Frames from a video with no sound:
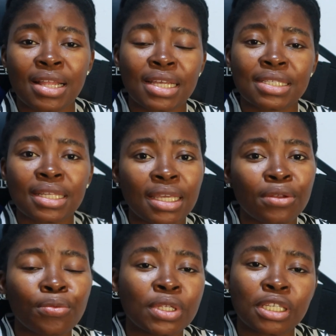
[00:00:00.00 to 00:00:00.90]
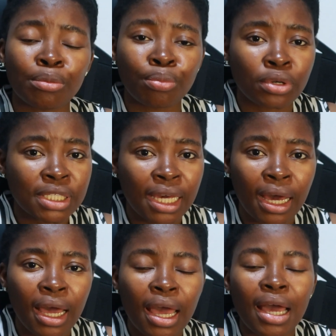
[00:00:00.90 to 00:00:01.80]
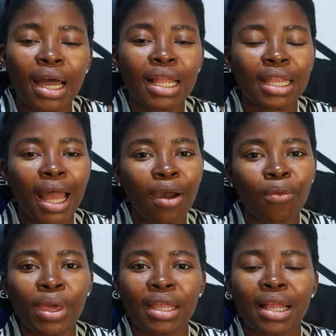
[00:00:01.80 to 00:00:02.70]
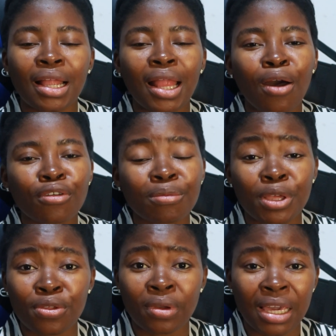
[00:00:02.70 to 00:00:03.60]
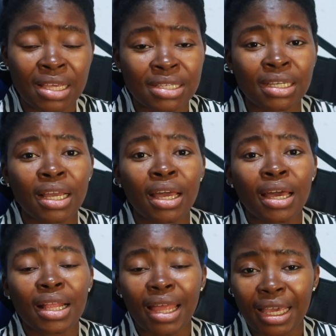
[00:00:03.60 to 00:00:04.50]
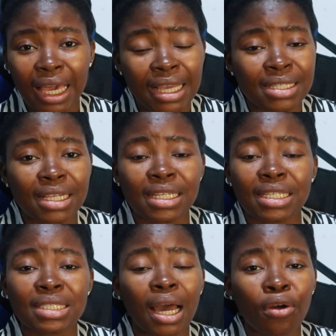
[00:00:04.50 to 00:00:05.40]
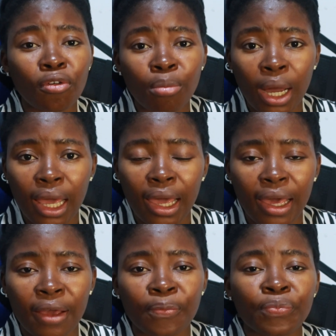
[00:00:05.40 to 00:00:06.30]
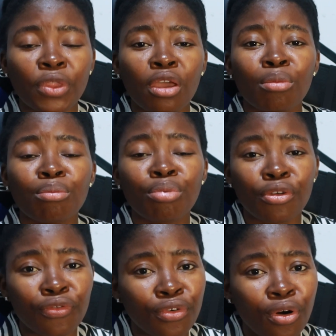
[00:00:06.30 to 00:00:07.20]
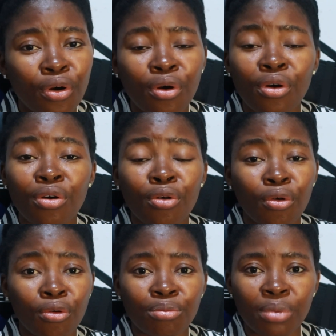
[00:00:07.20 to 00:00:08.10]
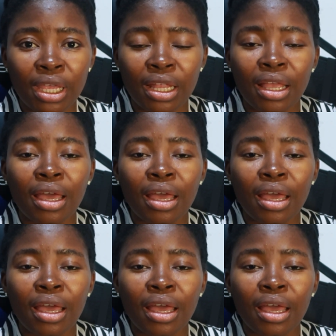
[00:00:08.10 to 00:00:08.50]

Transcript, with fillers: and i seal with a butter and that way it allows me to easy like easily detangle my hair before combing